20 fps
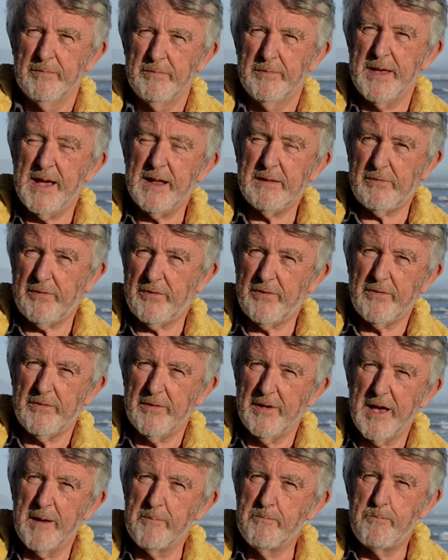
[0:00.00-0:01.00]
That's
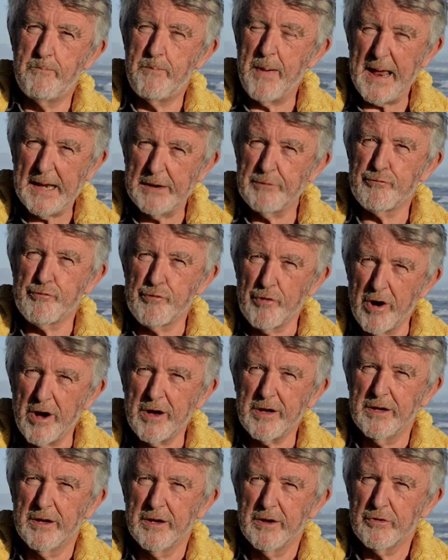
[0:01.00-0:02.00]
a
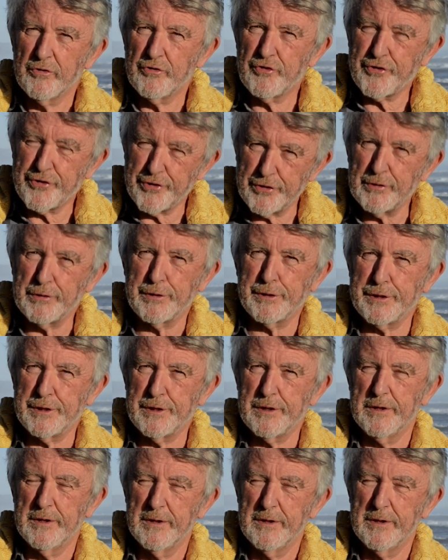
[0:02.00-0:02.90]
bedrock truth